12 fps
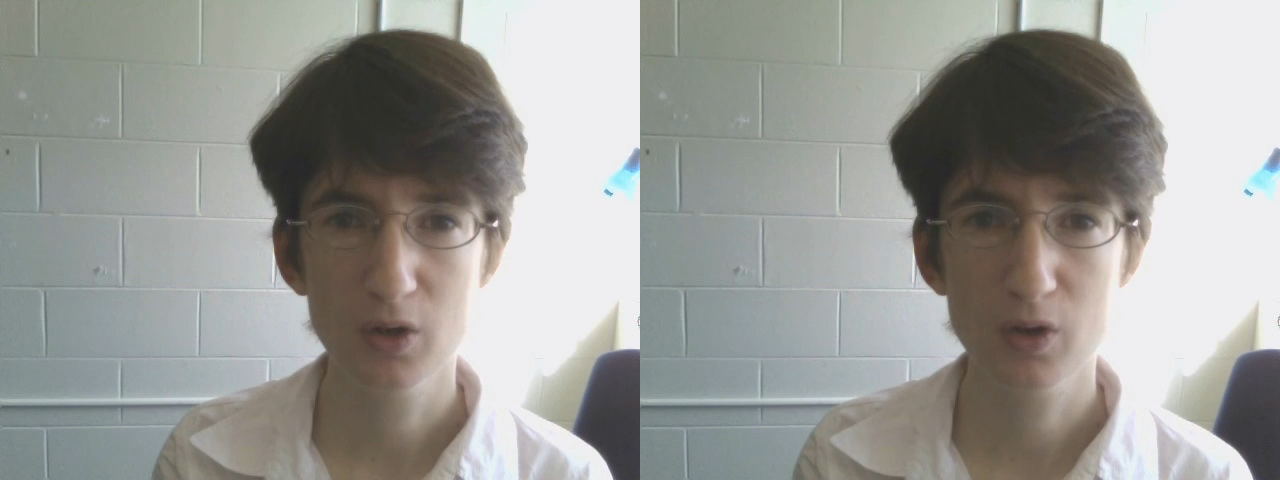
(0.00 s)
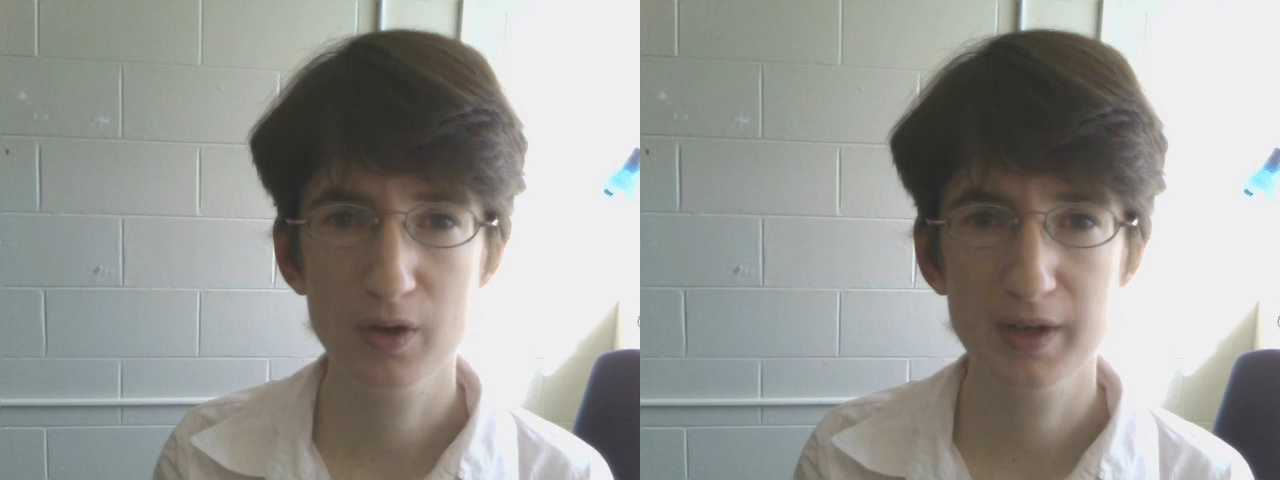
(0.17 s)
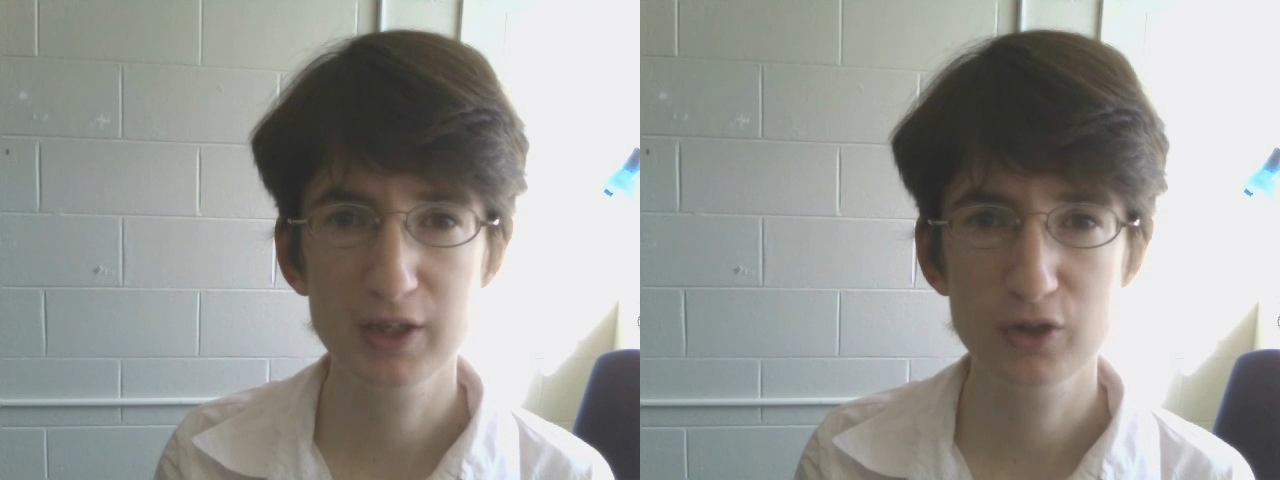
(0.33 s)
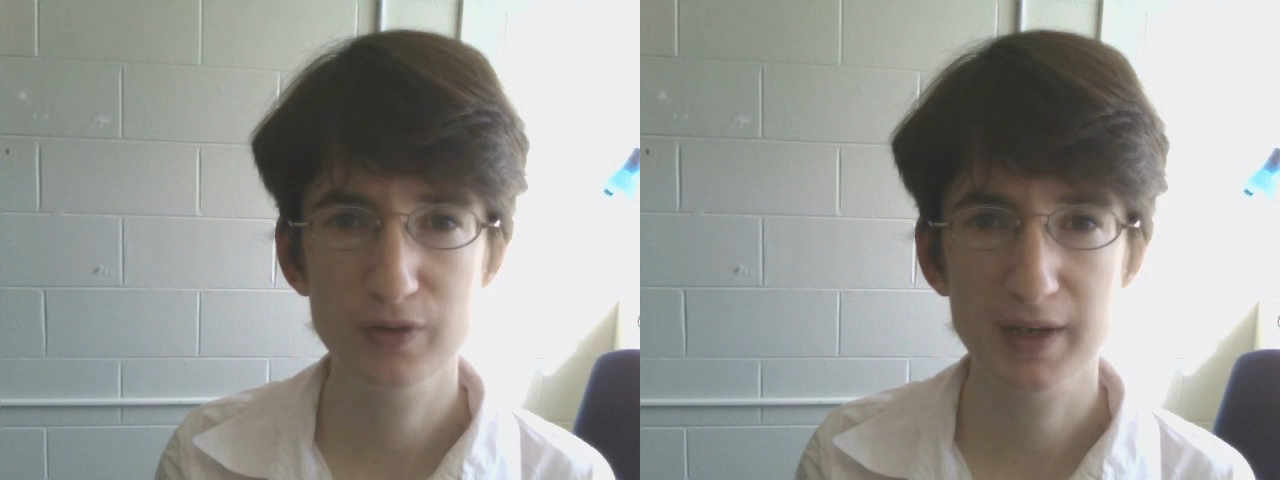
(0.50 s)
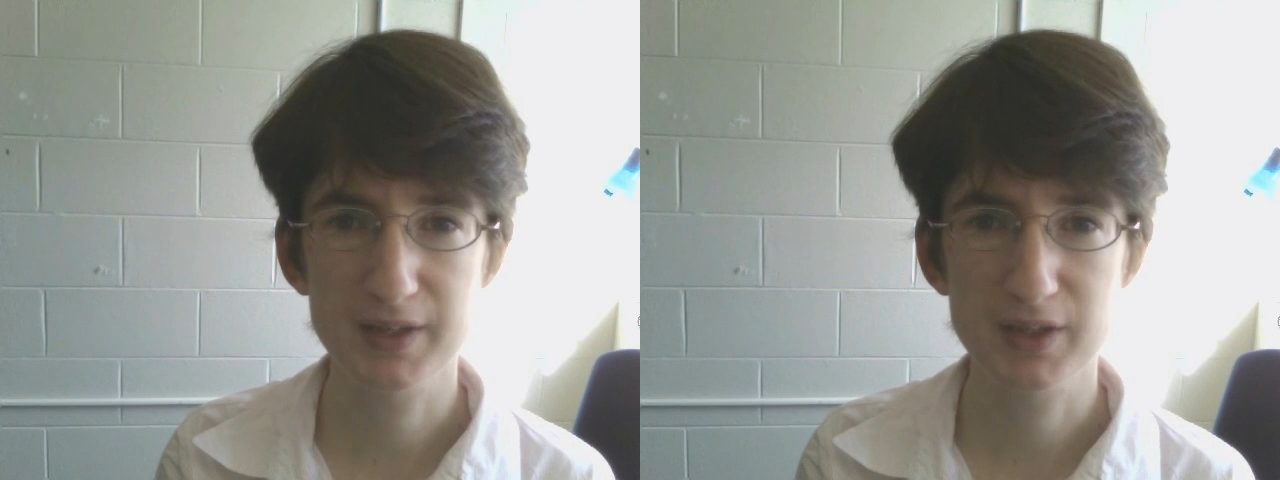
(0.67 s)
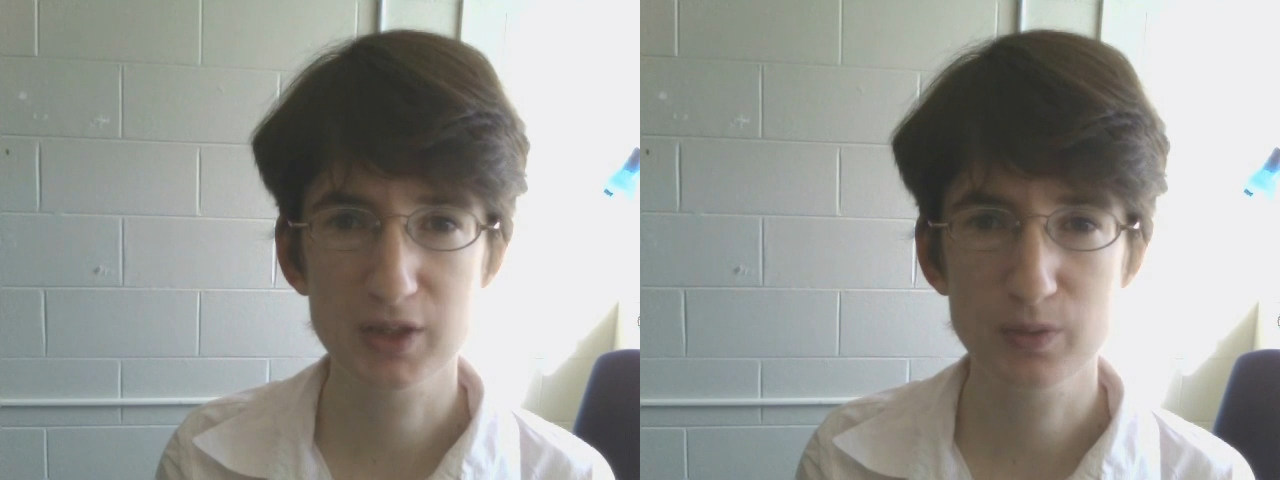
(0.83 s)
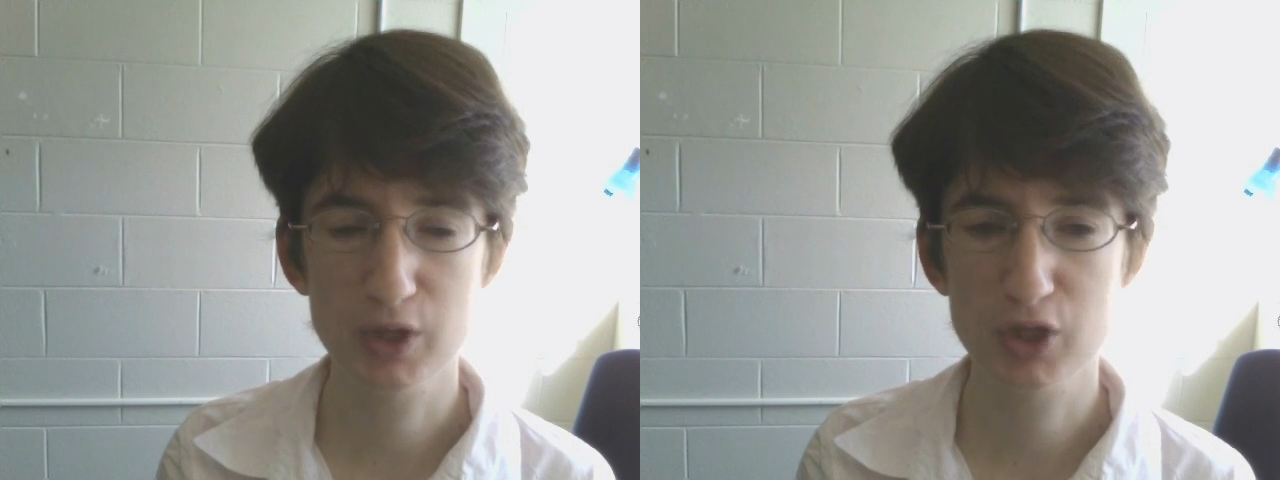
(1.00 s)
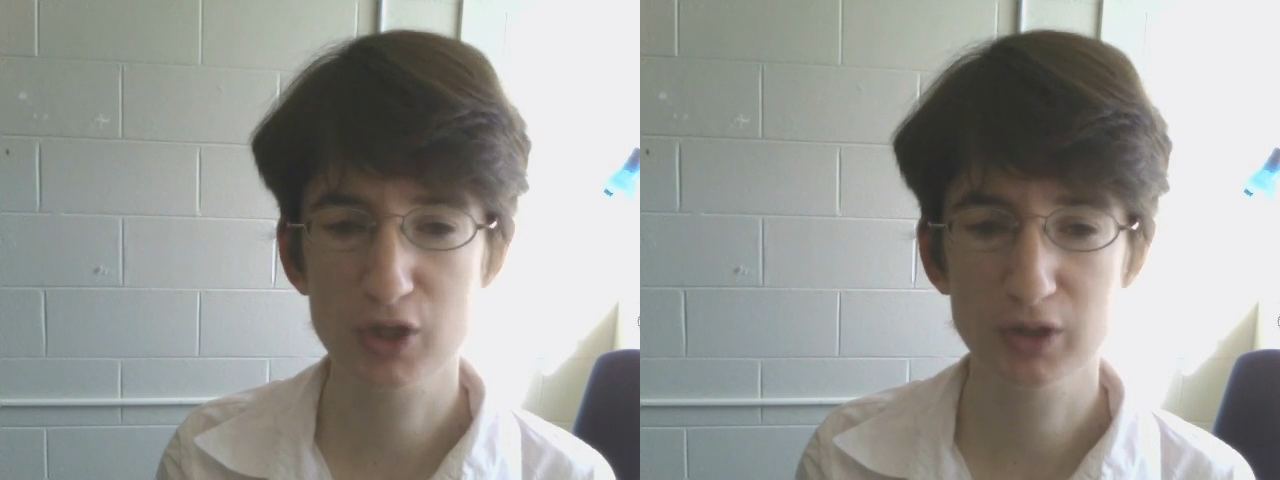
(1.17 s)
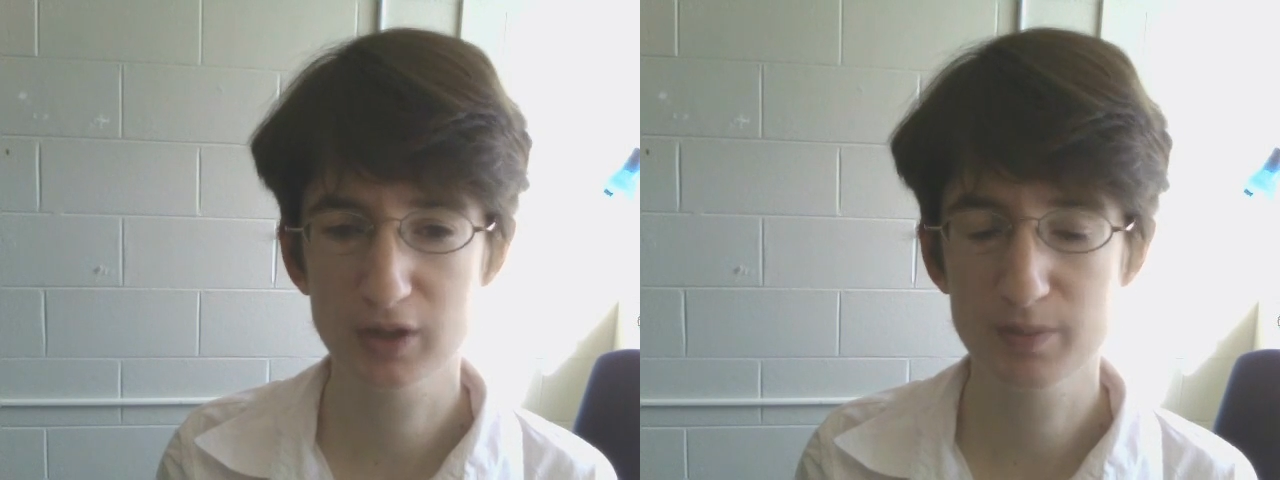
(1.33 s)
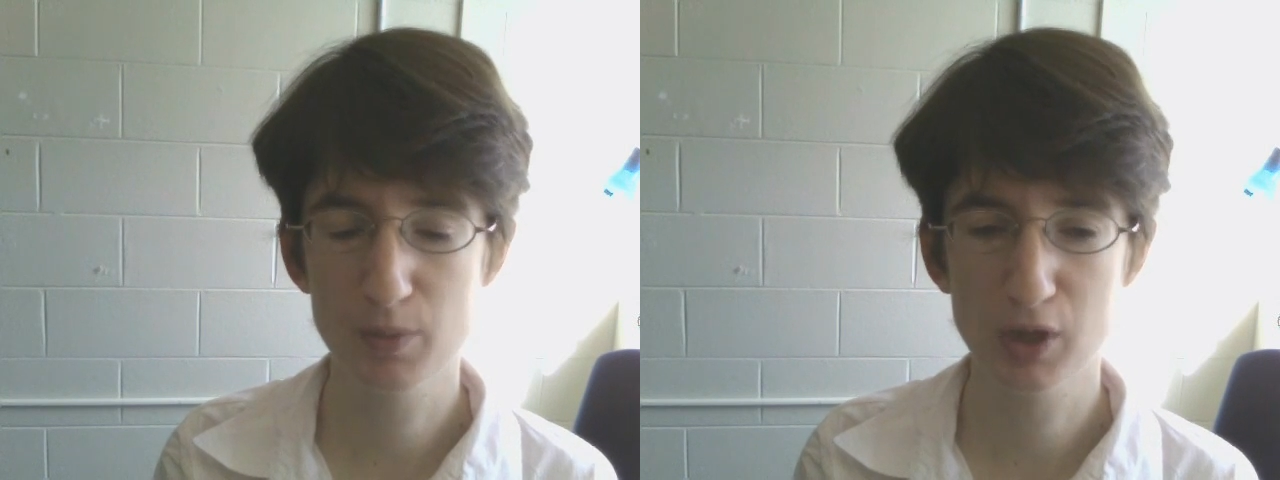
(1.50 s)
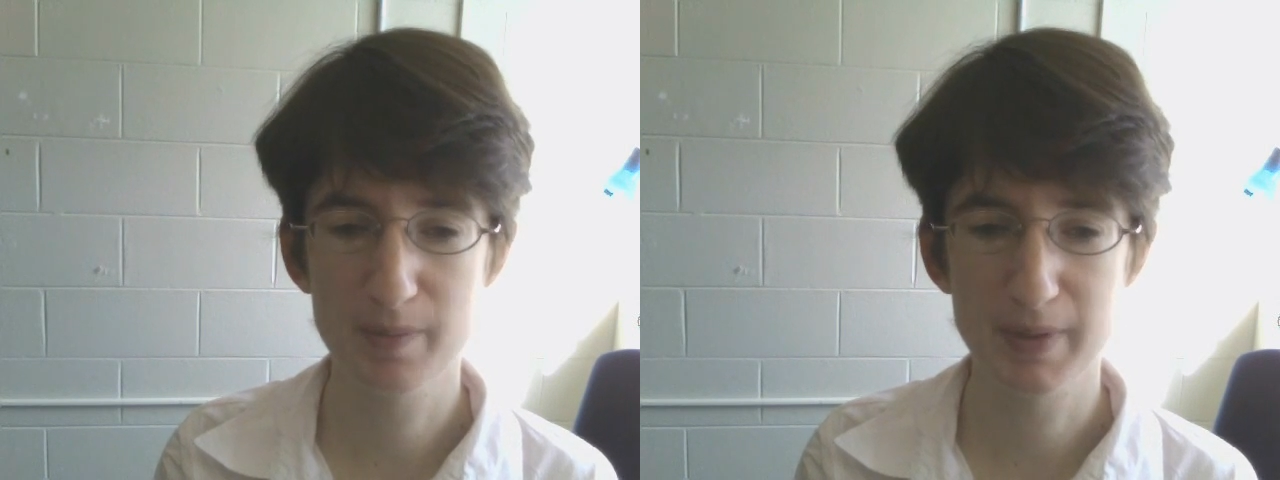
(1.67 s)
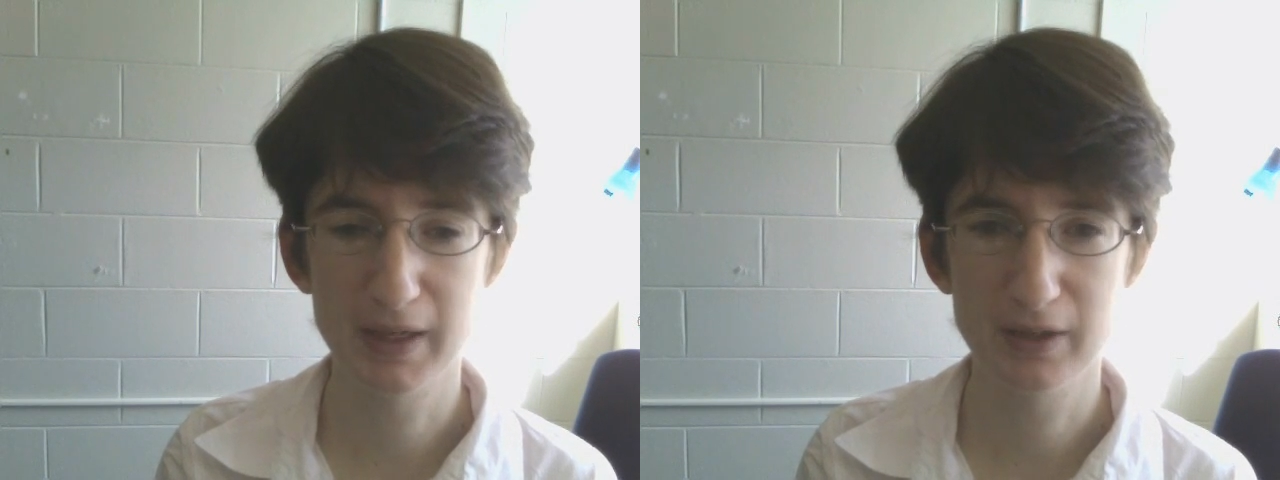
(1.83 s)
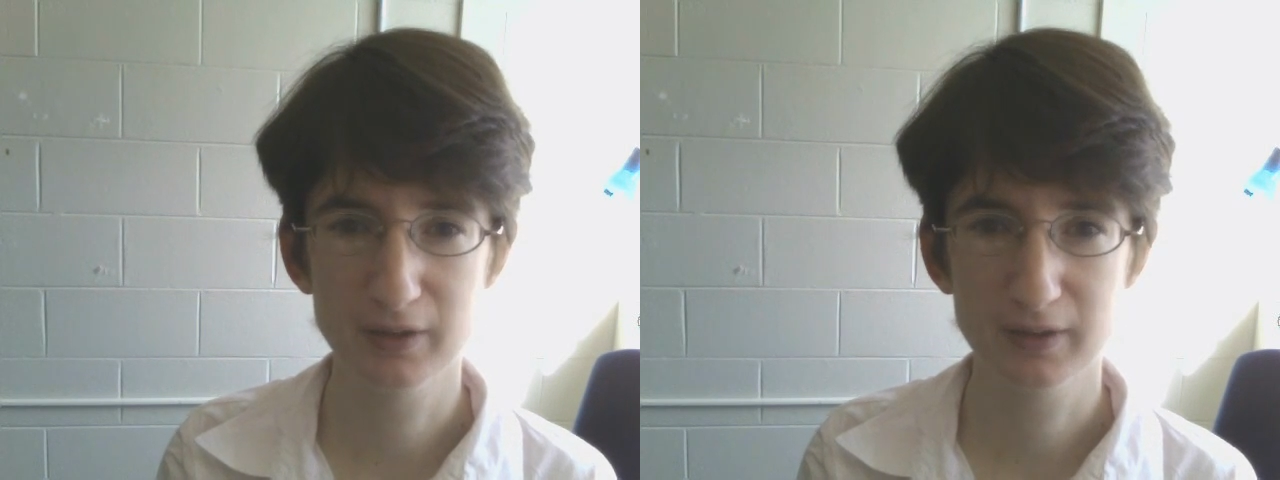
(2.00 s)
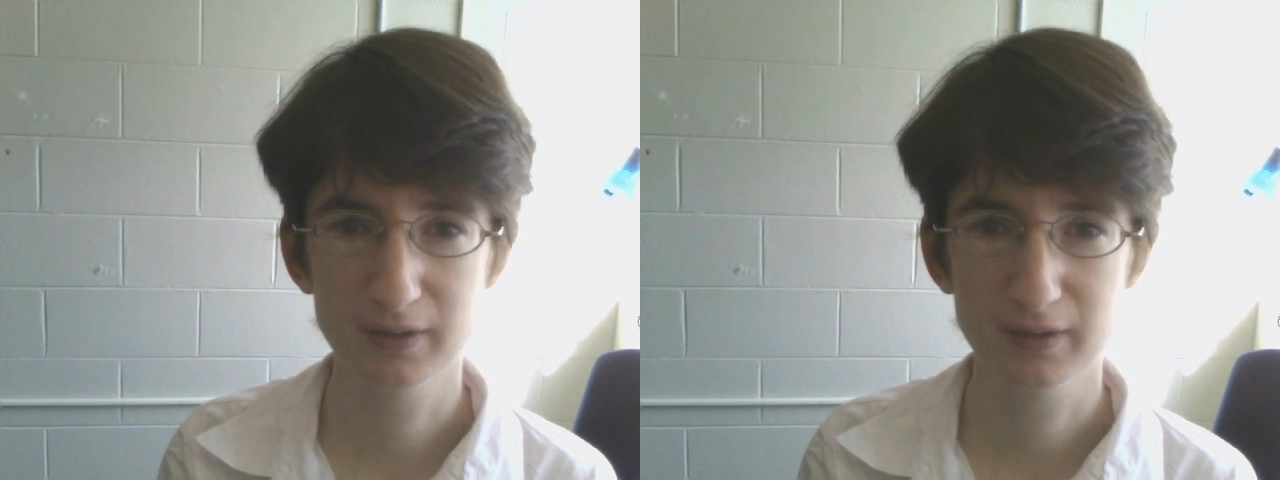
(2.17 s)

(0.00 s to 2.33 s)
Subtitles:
or an interest you wish to learn more about.